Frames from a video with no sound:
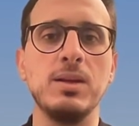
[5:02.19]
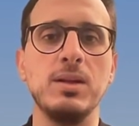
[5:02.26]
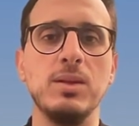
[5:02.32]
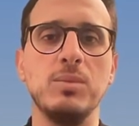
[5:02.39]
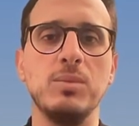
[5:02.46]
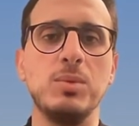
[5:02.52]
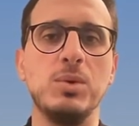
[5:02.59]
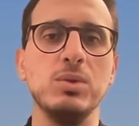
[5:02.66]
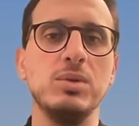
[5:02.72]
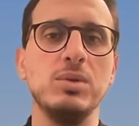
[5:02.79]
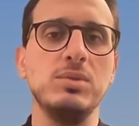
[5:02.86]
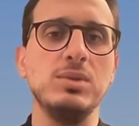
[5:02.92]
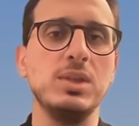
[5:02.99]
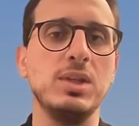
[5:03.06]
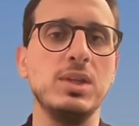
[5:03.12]
and the
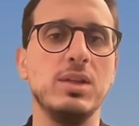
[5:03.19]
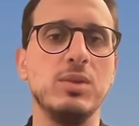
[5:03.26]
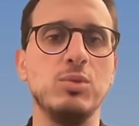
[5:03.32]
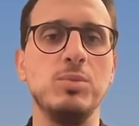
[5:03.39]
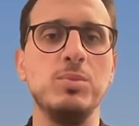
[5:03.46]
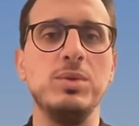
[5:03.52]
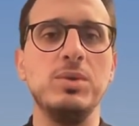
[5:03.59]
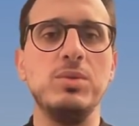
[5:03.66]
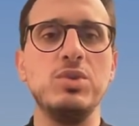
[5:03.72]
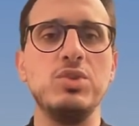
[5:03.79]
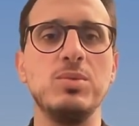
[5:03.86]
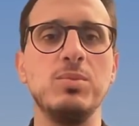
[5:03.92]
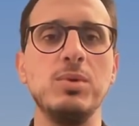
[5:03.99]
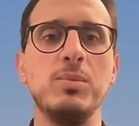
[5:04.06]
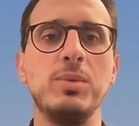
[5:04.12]
model that will be
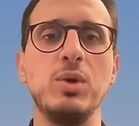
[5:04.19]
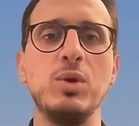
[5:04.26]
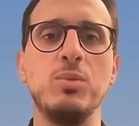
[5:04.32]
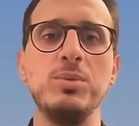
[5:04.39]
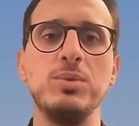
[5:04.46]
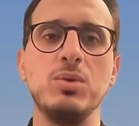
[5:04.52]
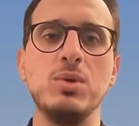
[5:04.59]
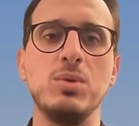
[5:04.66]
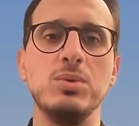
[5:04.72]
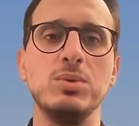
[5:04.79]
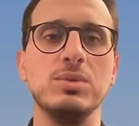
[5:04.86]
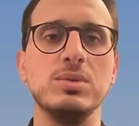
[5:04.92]
reachable by OpenCode.